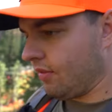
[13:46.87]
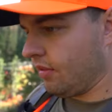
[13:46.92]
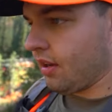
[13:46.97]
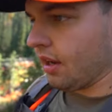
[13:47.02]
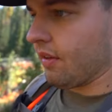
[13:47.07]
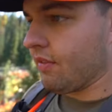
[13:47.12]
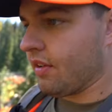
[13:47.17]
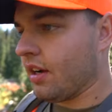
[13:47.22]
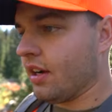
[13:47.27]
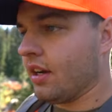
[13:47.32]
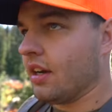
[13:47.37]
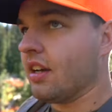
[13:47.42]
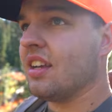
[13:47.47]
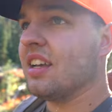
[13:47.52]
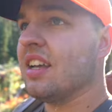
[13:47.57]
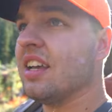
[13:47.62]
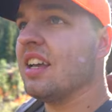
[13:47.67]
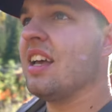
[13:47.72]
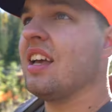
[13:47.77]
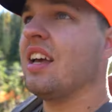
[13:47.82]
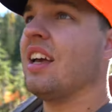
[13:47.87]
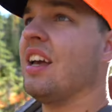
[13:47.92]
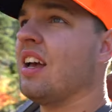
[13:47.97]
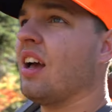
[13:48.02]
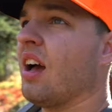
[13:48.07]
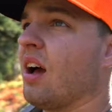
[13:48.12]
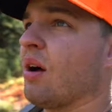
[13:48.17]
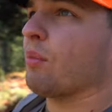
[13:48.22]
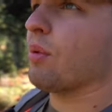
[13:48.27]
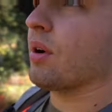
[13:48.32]
evening of a hunt.
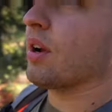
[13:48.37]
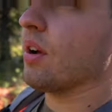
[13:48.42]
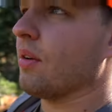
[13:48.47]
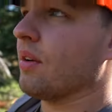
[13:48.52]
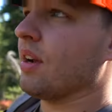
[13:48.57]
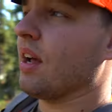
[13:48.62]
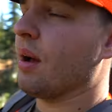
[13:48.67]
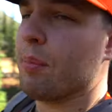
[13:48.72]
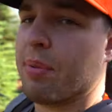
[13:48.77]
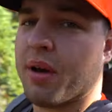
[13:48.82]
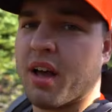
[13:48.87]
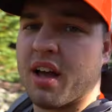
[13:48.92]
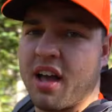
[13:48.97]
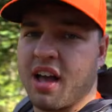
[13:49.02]
We're going up,